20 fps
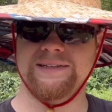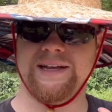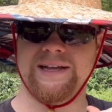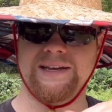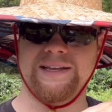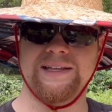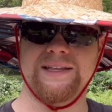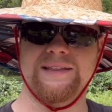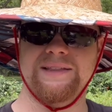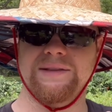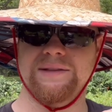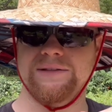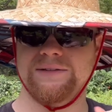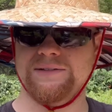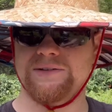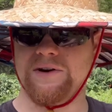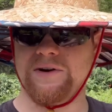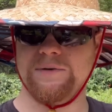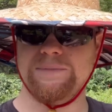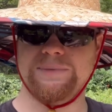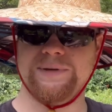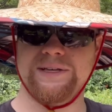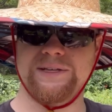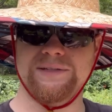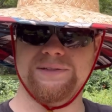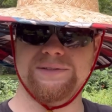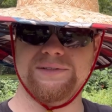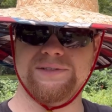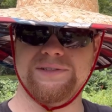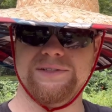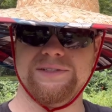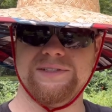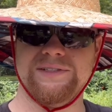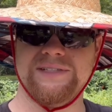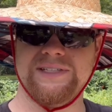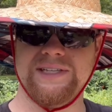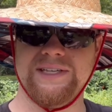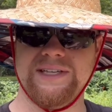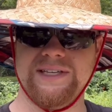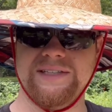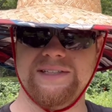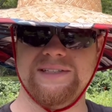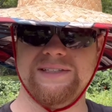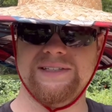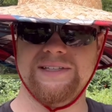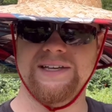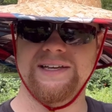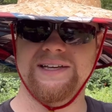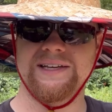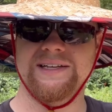and then the tarp kills your seeds,